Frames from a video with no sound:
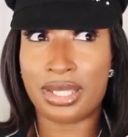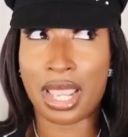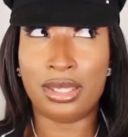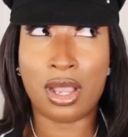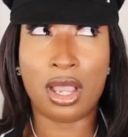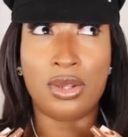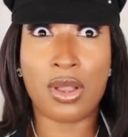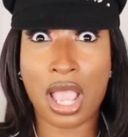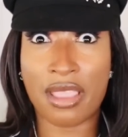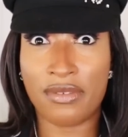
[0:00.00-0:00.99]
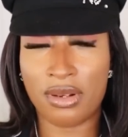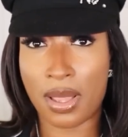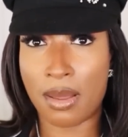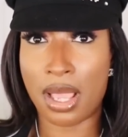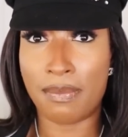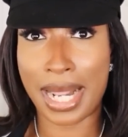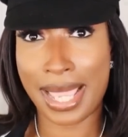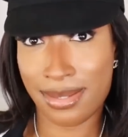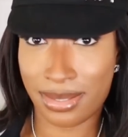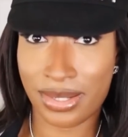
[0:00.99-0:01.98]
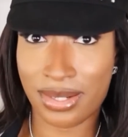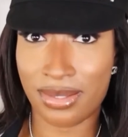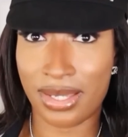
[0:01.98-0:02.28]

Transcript: Like y'all know how I feel about my blazers.